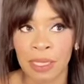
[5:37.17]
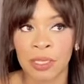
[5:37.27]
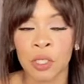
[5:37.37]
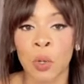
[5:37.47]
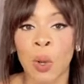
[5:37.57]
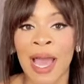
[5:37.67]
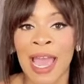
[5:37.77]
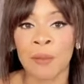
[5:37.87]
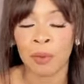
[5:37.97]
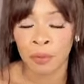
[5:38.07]
your
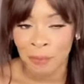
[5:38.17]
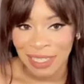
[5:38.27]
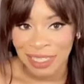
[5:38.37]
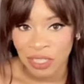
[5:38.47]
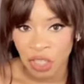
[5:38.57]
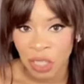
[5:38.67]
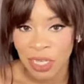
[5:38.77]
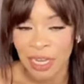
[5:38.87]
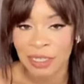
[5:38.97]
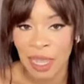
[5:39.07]

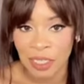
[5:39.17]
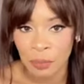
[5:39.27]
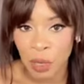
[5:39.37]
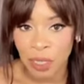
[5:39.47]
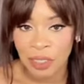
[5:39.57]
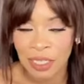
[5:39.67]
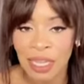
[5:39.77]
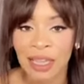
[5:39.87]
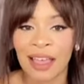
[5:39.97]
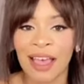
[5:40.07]
hyperpigmentation and dark spots
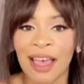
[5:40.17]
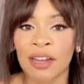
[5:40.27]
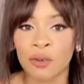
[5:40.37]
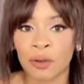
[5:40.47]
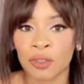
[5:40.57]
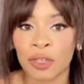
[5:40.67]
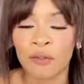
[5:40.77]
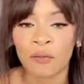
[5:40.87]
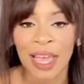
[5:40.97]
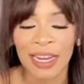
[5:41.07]
and also your
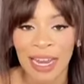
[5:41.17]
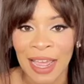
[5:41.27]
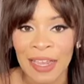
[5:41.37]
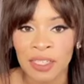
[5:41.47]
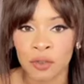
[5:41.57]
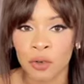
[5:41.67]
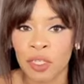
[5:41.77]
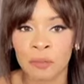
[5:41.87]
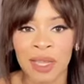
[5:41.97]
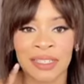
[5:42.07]
fine lines you know
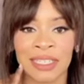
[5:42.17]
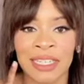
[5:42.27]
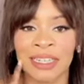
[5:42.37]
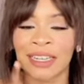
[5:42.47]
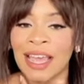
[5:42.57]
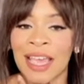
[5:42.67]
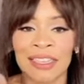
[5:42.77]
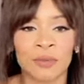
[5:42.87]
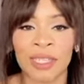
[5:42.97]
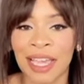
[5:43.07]
those pexy little lines
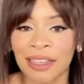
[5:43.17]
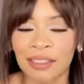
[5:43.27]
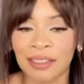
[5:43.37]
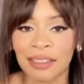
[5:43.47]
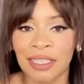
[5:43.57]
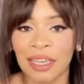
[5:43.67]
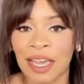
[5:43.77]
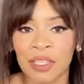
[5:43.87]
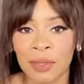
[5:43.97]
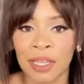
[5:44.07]
that we get
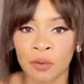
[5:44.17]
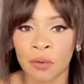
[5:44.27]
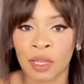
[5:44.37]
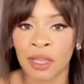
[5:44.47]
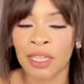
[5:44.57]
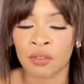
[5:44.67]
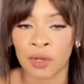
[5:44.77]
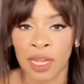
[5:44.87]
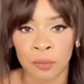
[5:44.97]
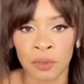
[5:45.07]
as we get older it's
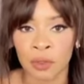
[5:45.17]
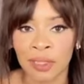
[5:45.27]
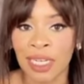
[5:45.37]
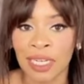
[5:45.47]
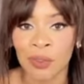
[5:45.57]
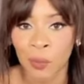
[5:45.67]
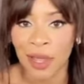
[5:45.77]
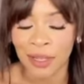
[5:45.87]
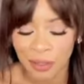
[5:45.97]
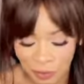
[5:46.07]
going to help reduce that as
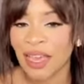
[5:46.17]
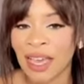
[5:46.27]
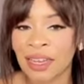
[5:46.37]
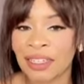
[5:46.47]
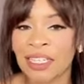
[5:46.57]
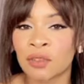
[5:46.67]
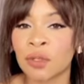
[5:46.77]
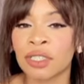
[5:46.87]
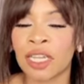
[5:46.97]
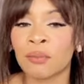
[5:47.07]
well and it's
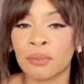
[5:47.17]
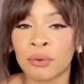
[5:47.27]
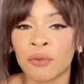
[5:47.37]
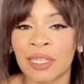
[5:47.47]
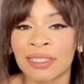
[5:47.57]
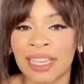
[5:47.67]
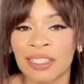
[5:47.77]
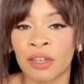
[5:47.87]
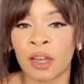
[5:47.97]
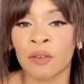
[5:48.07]
going to improve the
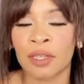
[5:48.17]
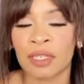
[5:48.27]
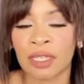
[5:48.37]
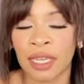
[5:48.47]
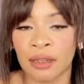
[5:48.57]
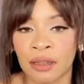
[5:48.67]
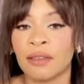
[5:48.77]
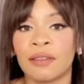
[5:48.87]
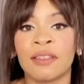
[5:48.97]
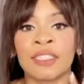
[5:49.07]
texture of your skin
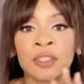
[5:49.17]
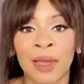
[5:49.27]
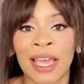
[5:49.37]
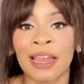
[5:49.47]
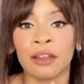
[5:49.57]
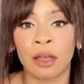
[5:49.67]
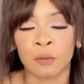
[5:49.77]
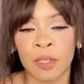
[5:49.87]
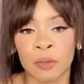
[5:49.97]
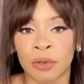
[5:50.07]
this is why i
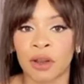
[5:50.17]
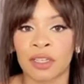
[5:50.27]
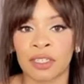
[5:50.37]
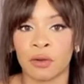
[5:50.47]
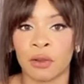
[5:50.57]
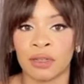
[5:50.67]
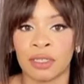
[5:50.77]
love these products y'all